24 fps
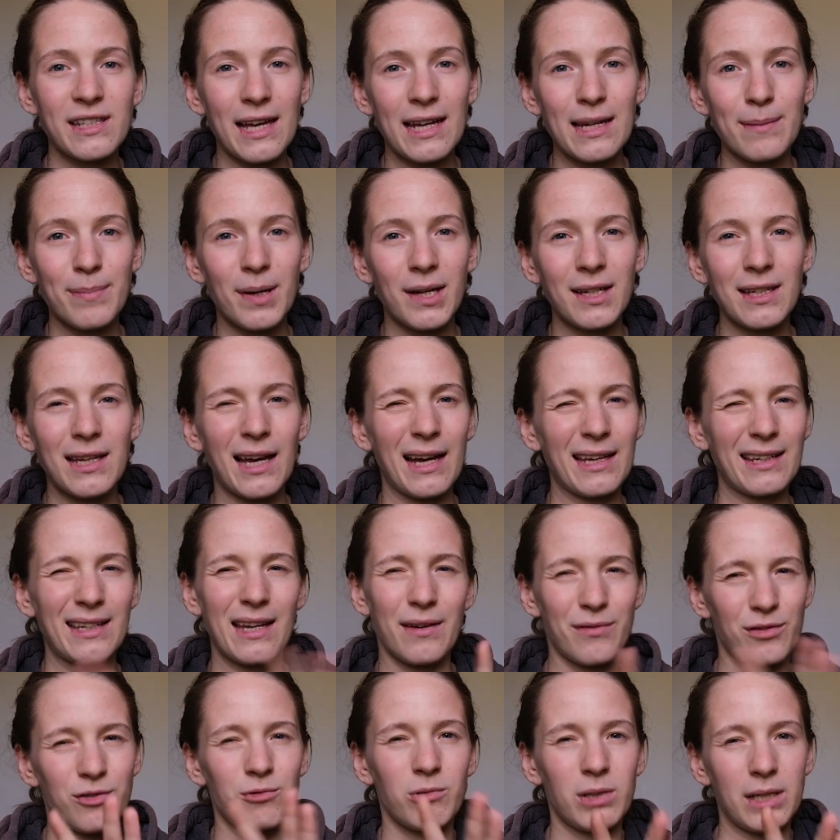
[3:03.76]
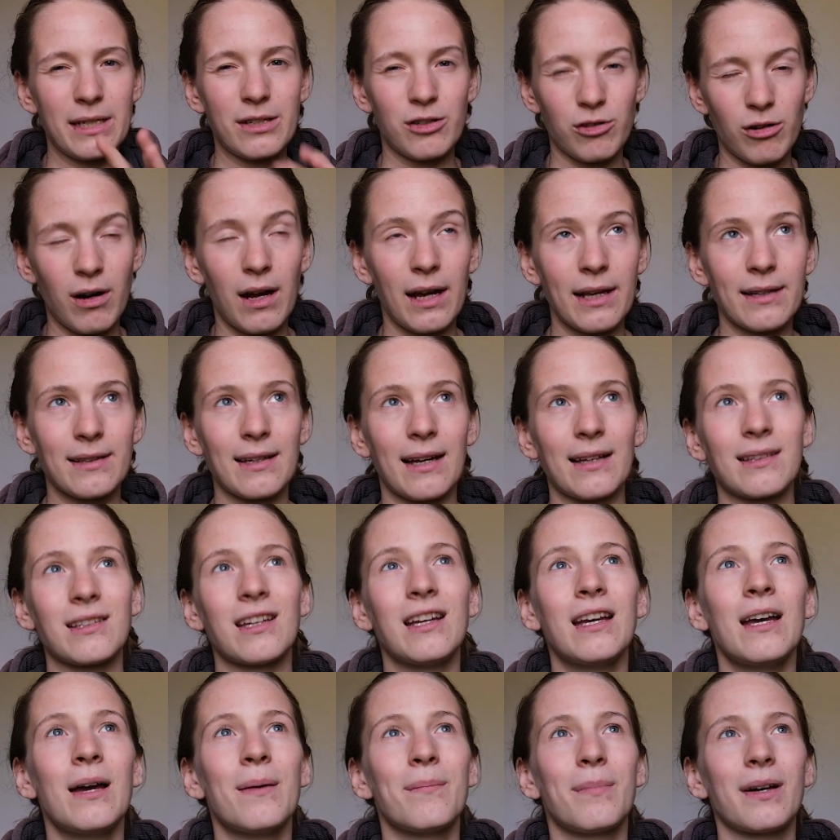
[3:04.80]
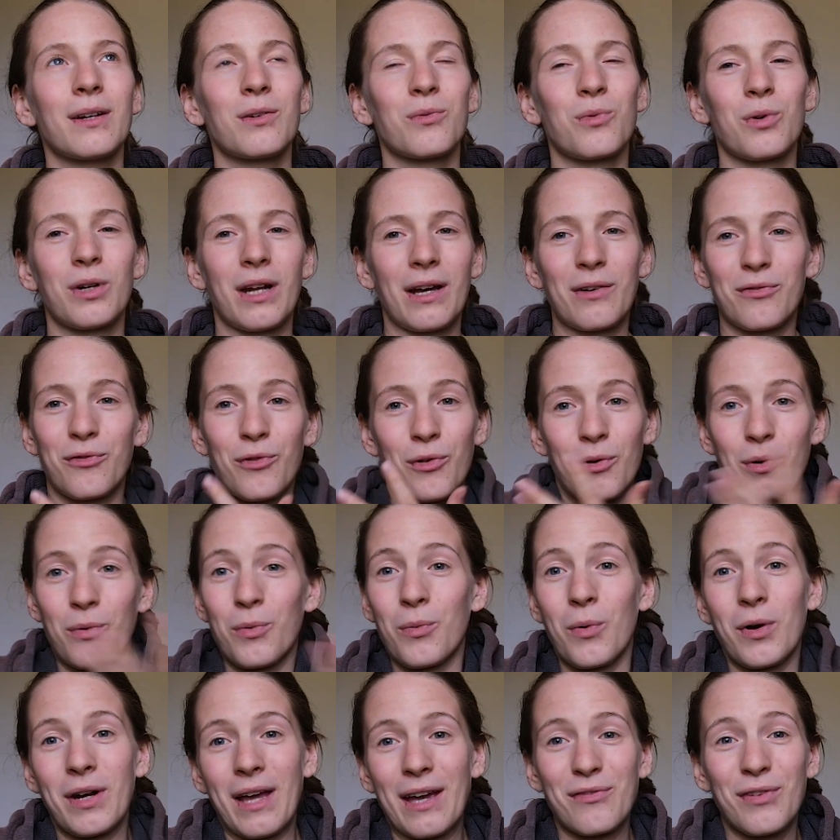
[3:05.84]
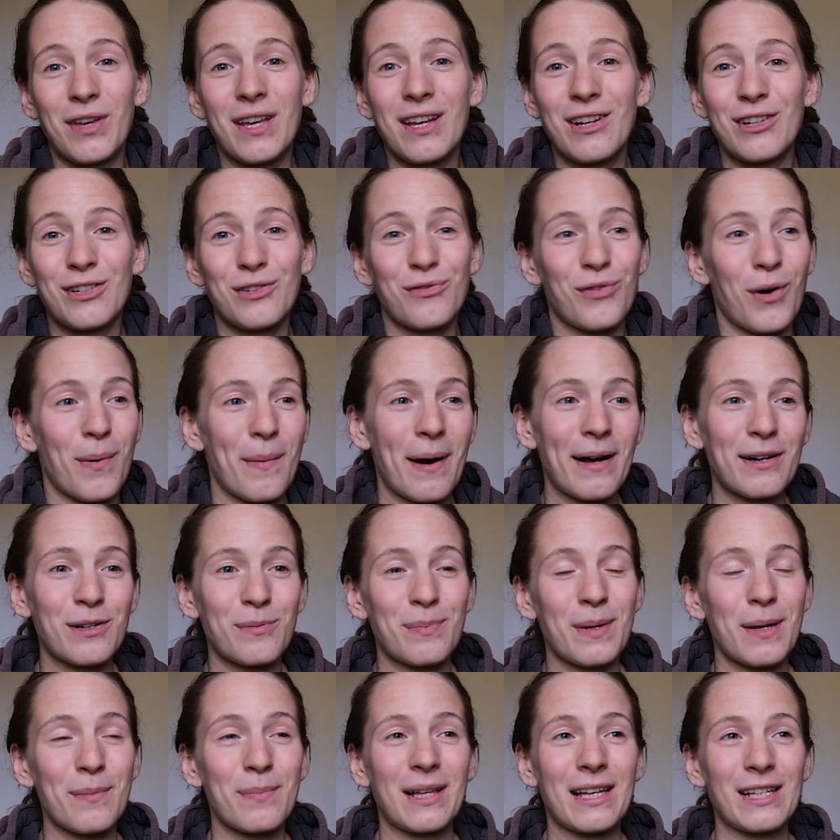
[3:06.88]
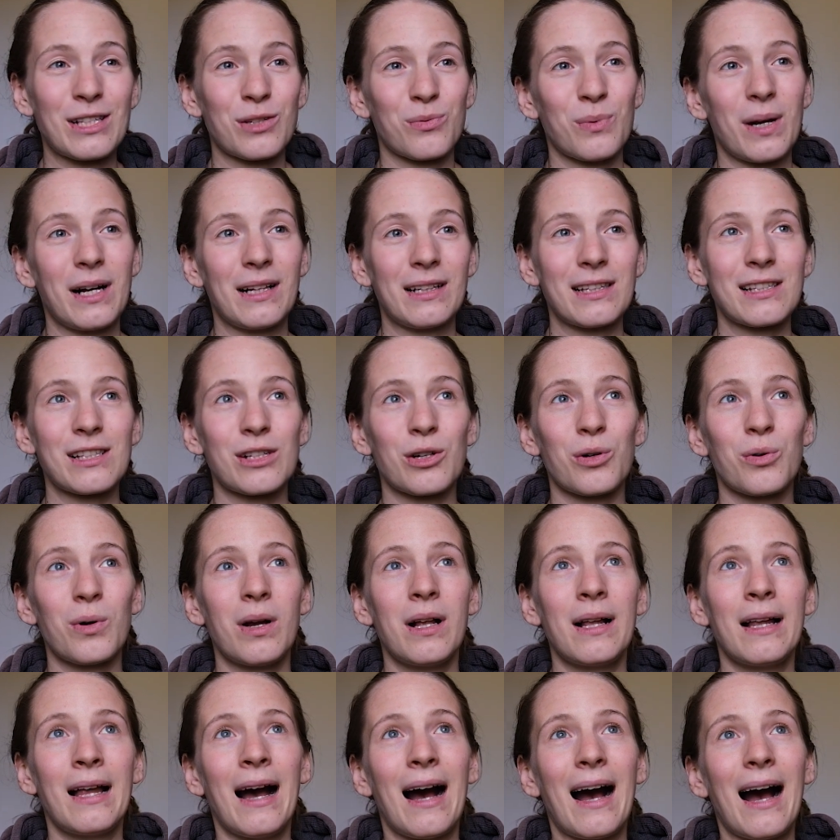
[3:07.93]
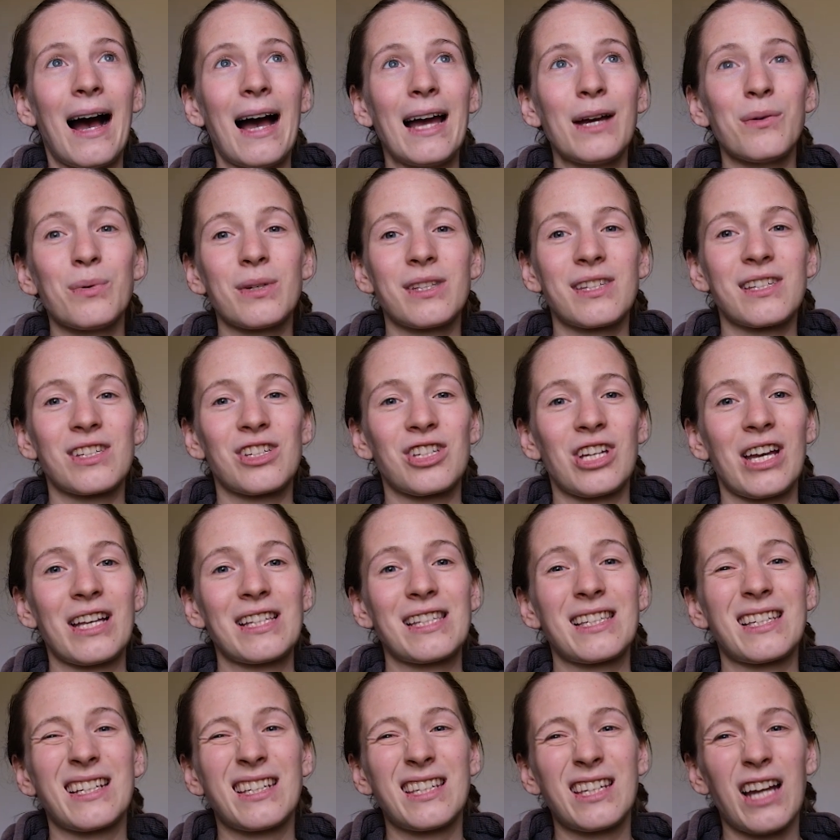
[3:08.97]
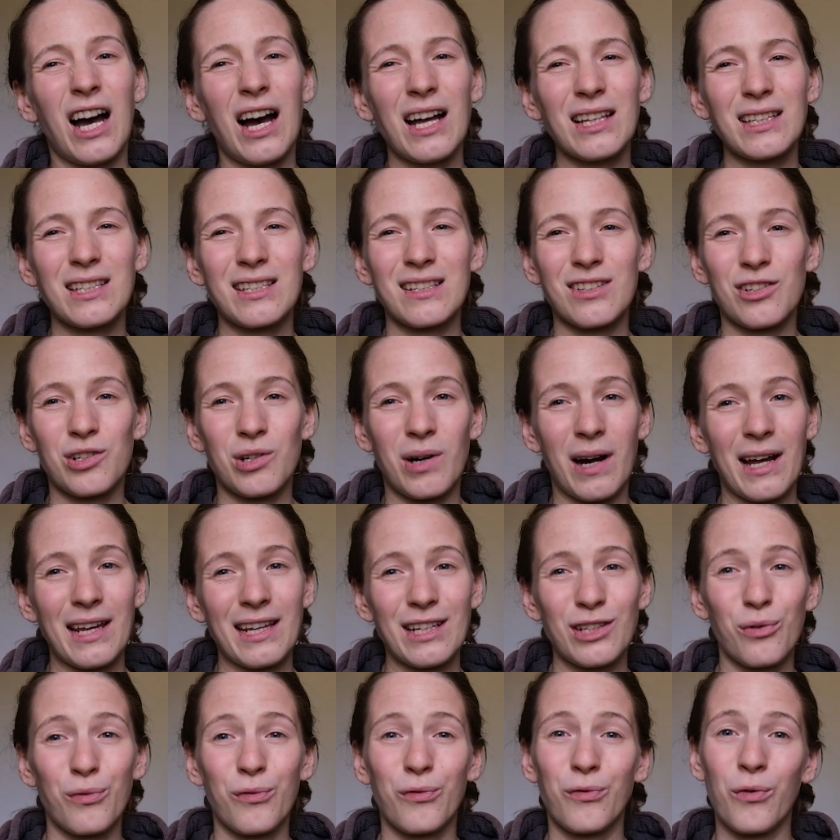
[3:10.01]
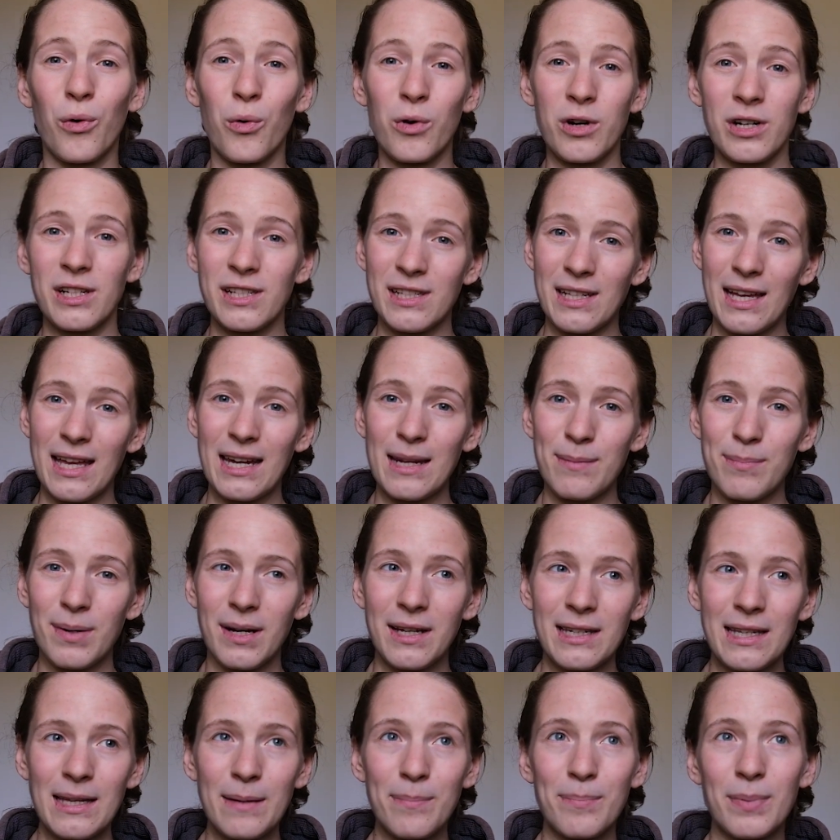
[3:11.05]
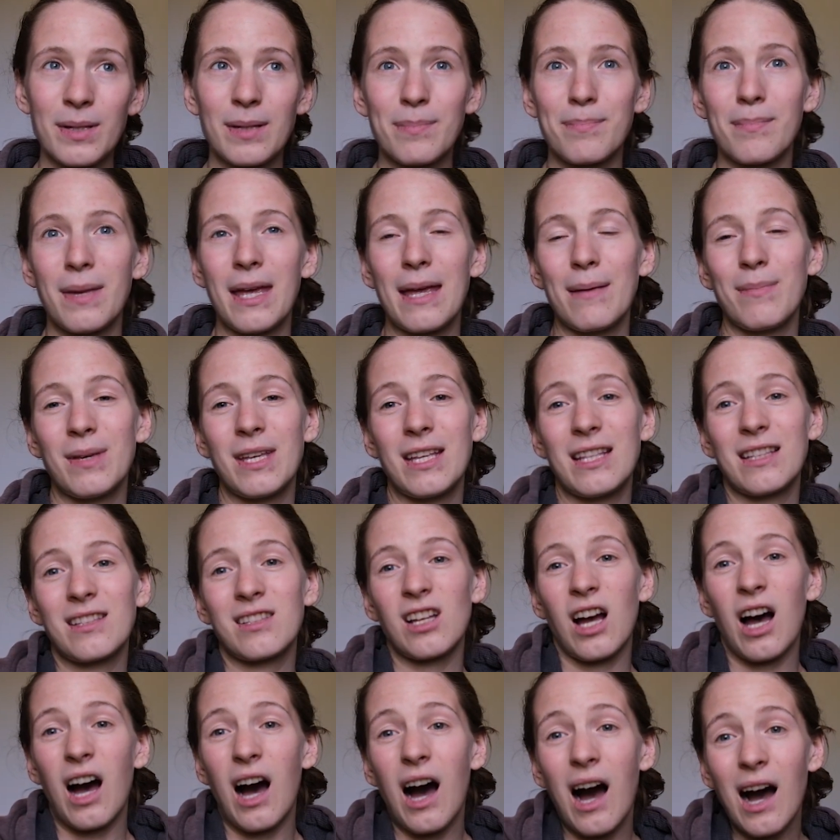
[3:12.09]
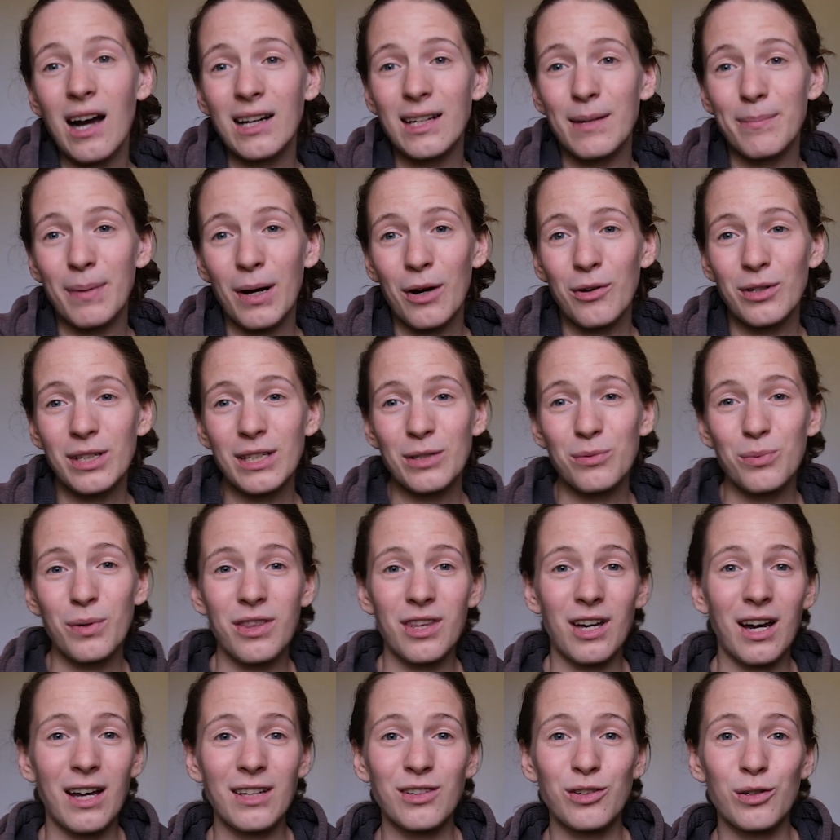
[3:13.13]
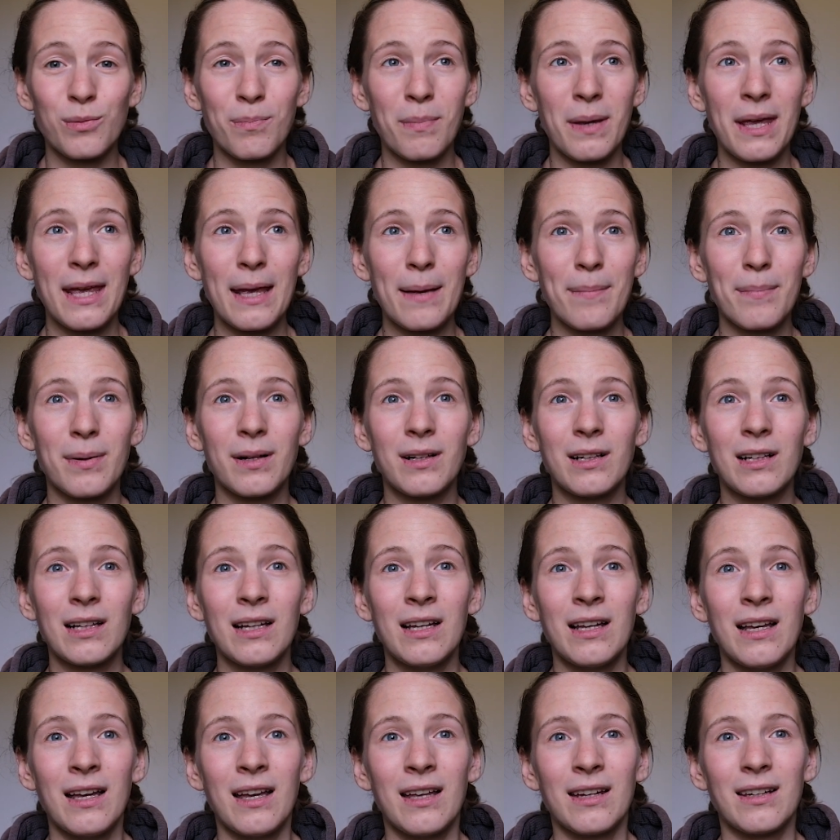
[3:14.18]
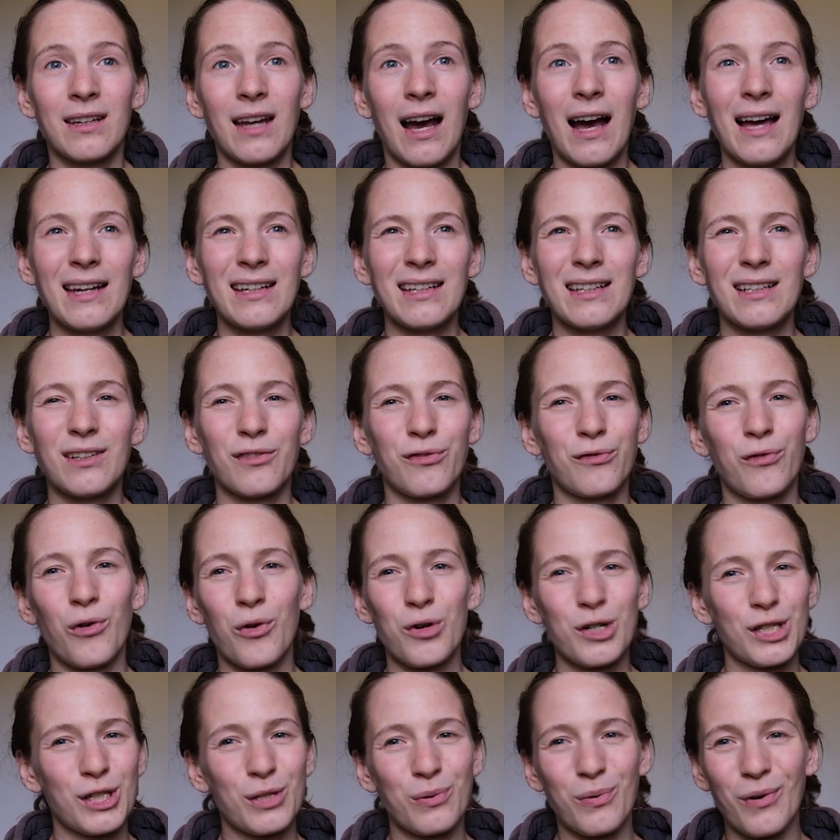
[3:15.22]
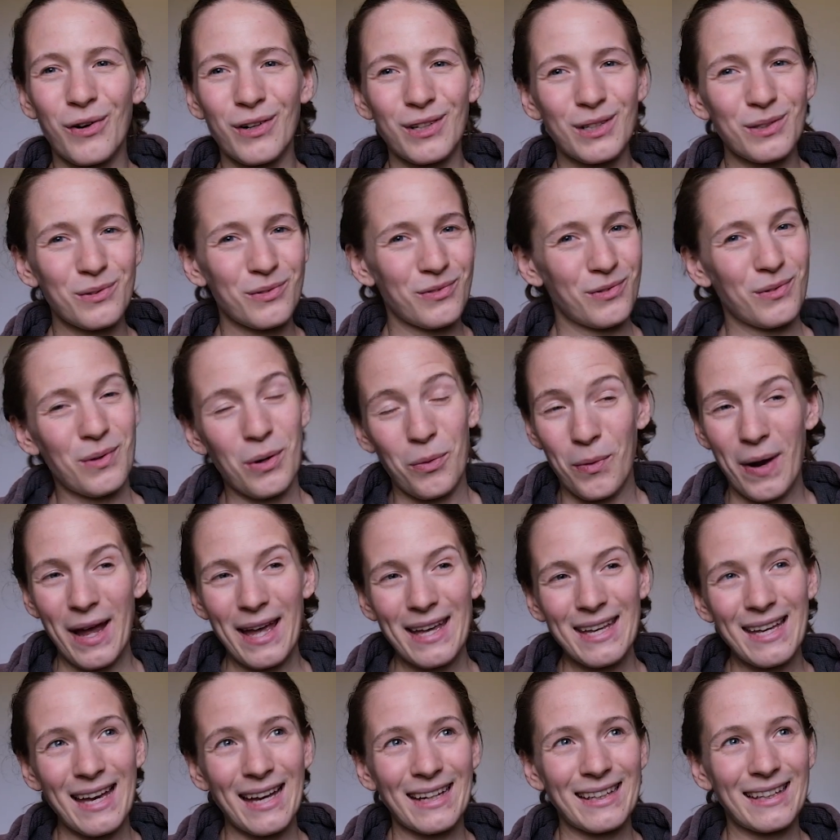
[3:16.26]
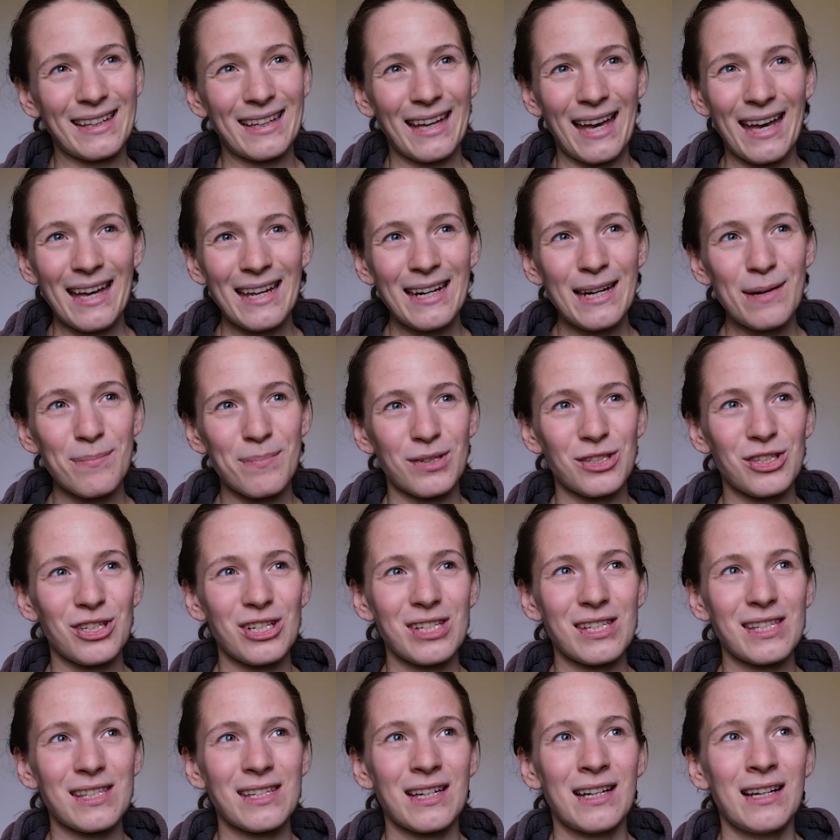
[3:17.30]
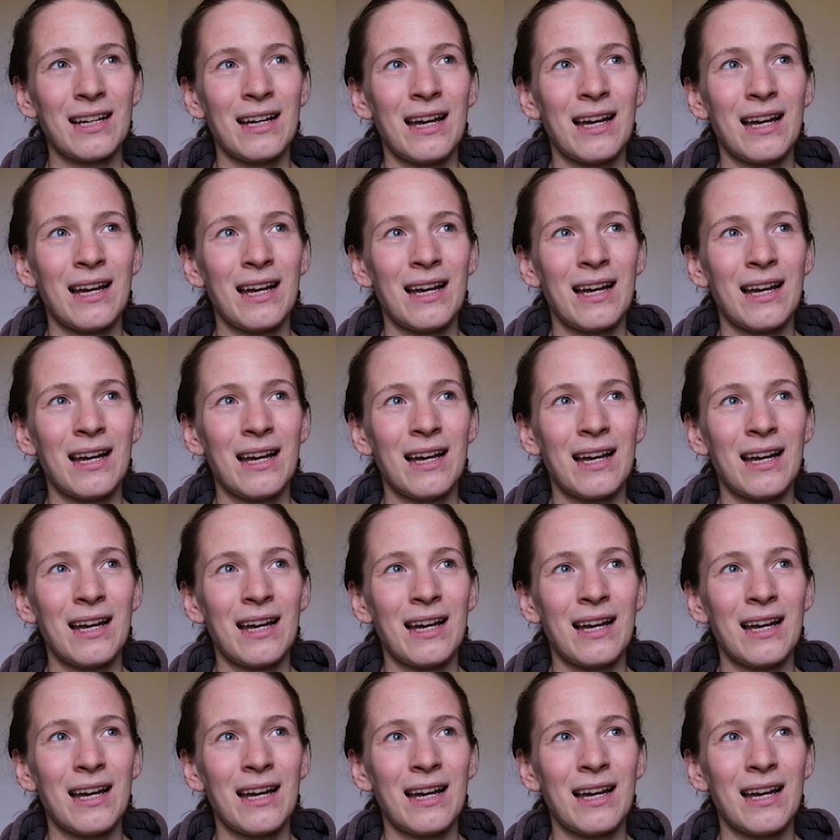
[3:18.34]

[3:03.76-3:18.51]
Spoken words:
anybody. I never really tried that, but what I've heard from other people as well. So I would suggest not trying to force anybody, but maybe talk about it with other people, not in a forceful way again, but just